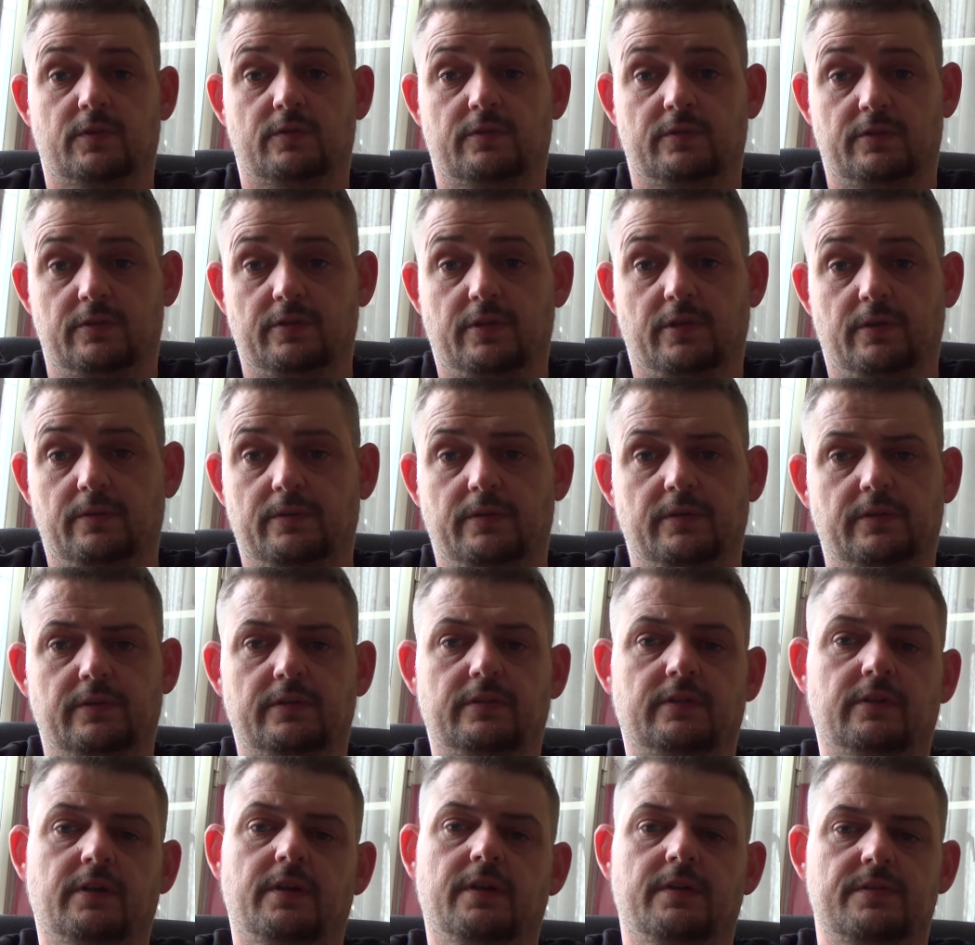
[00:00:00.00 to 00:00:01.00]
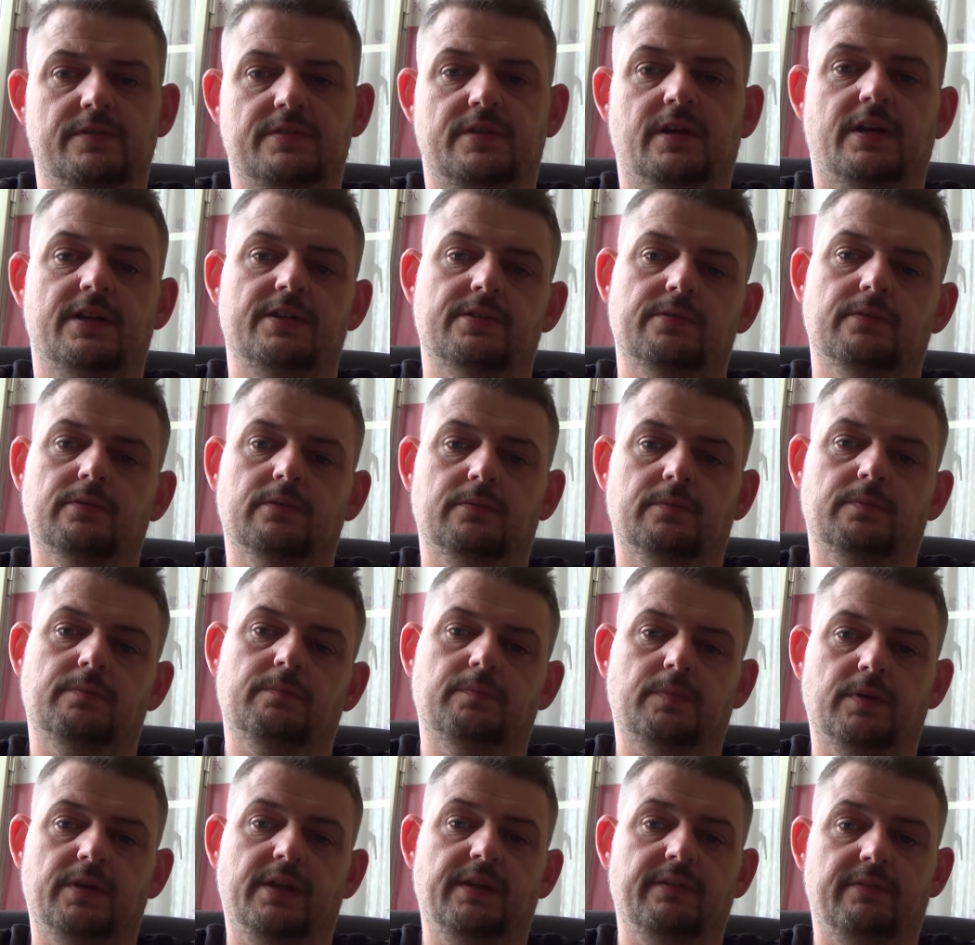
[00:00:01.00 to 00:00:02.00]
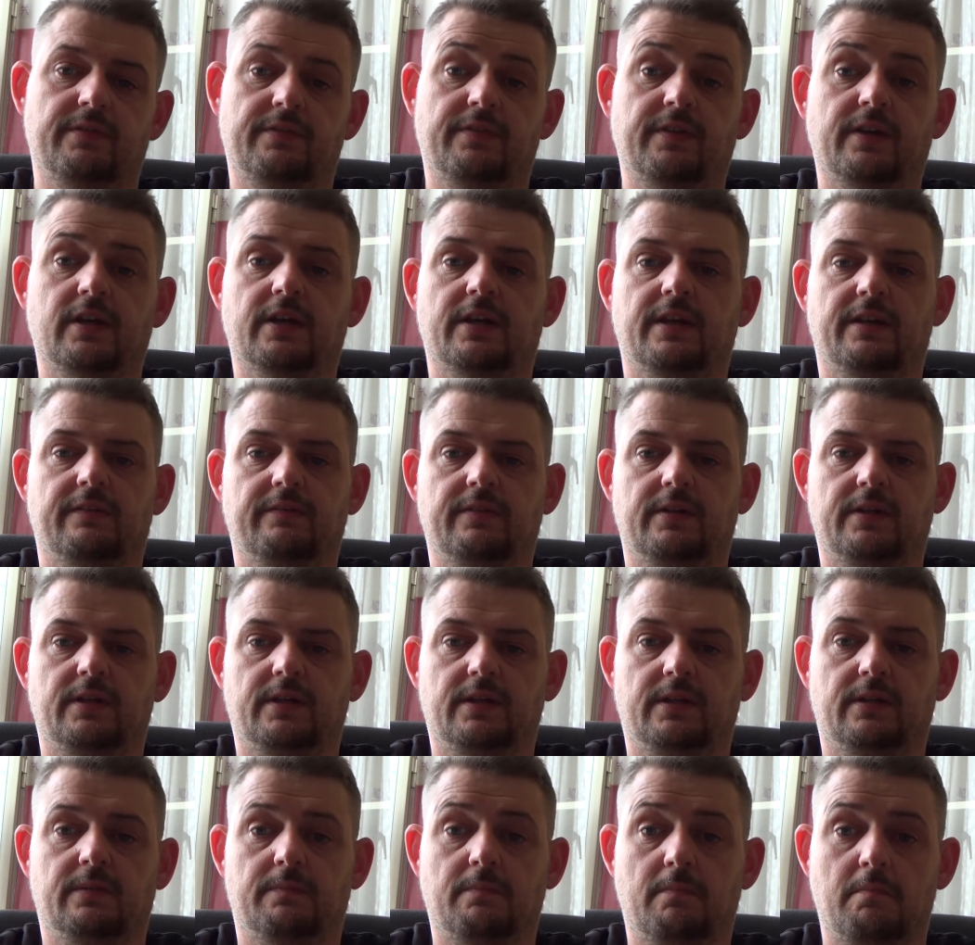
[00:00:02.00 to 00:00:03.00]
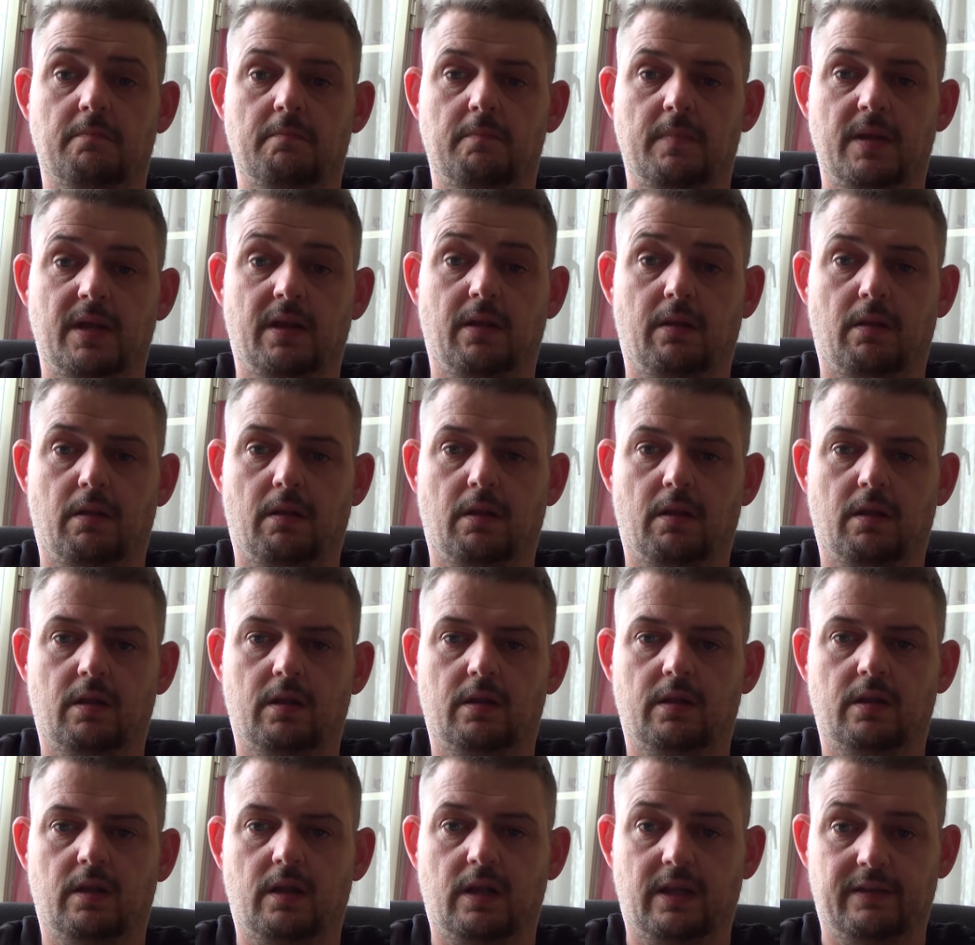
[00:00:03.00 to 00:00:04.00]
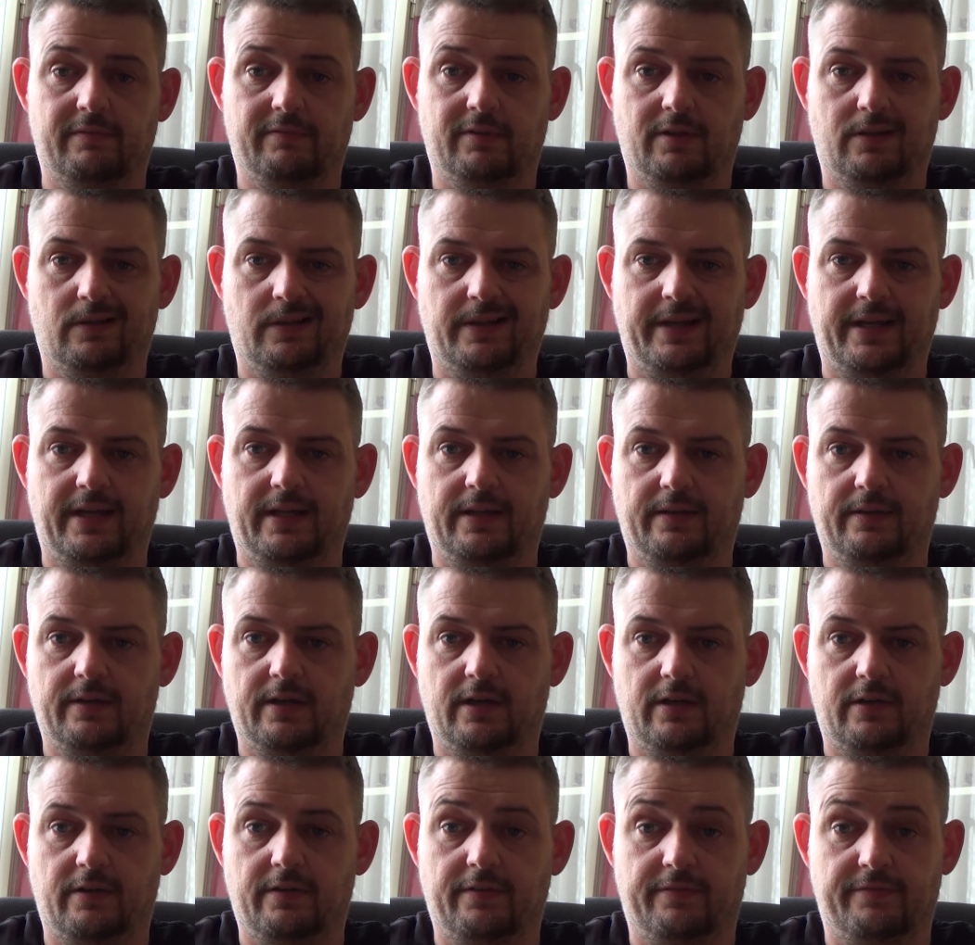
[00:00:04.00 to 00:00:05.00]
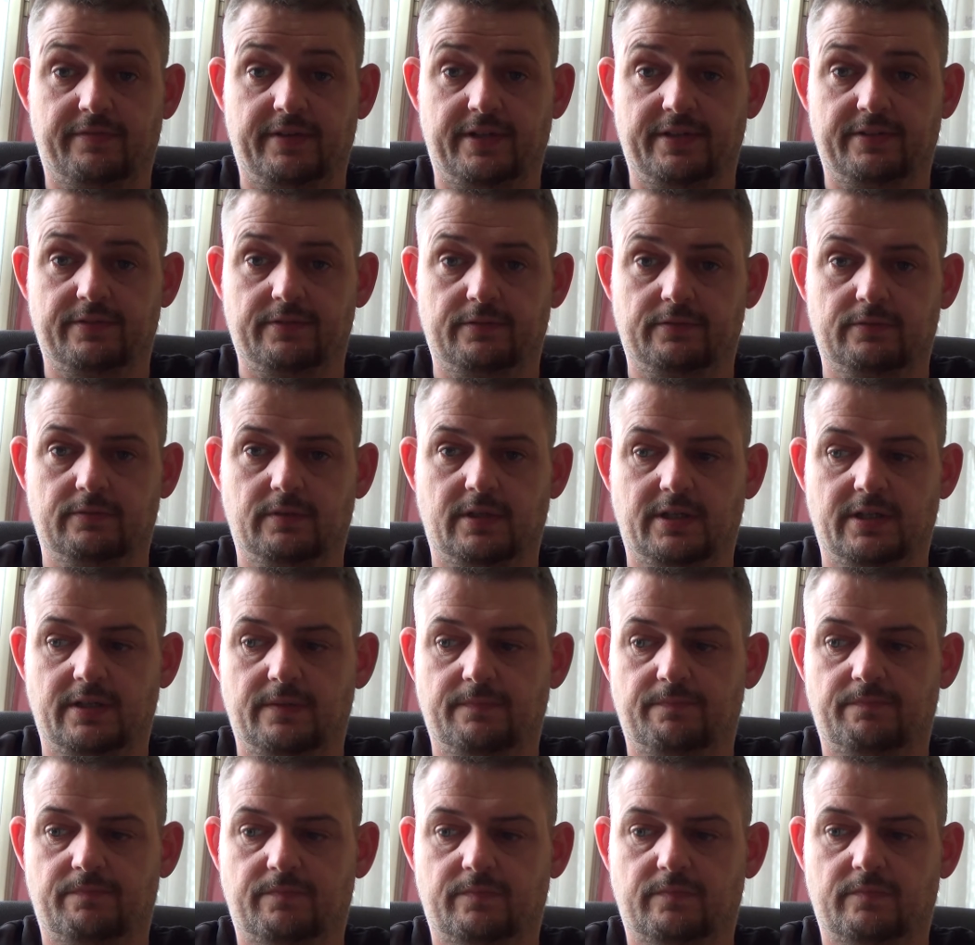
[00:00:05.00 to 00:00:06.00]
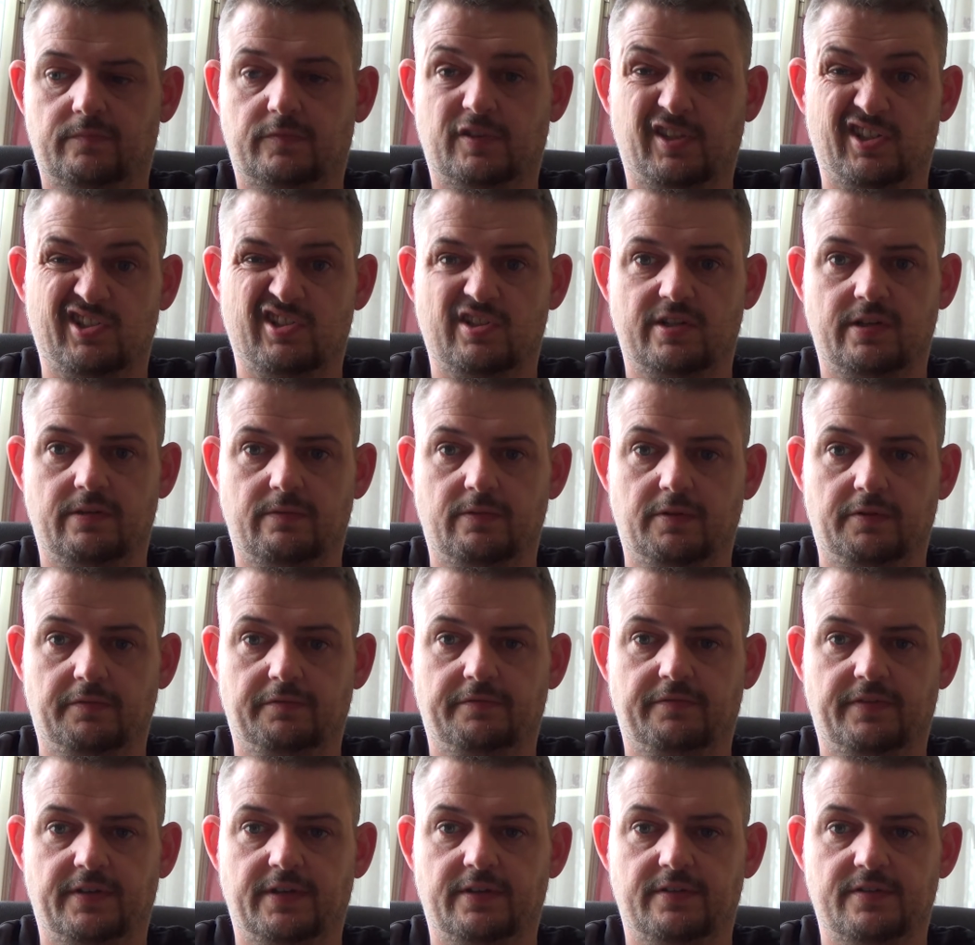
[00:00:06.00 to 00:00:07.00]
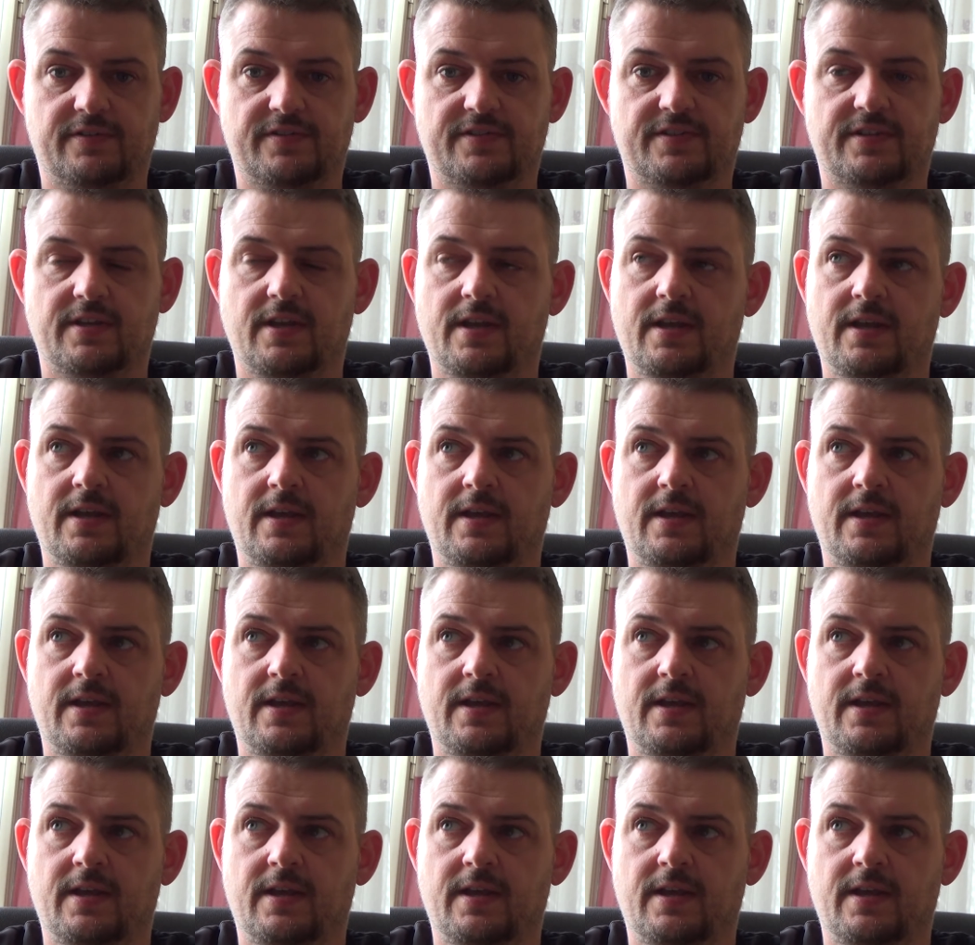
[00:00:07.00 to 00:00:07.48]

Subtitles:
you know, those guys who put everything on every middle level and are afraid to touch their own figures.